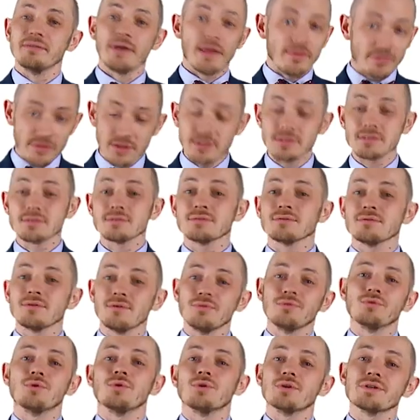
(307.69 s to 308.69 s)
And this,
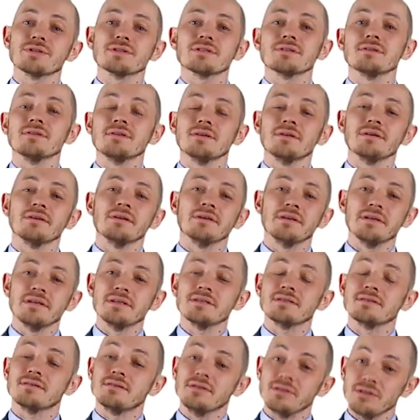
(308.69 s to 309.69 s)
of course,
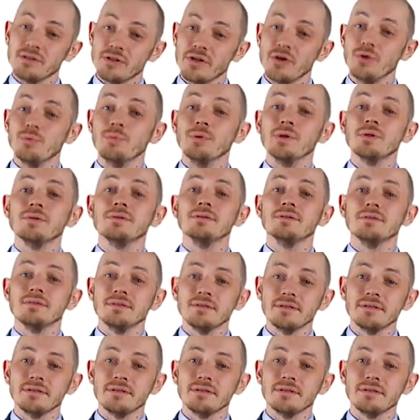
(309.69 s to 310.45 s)
is the noble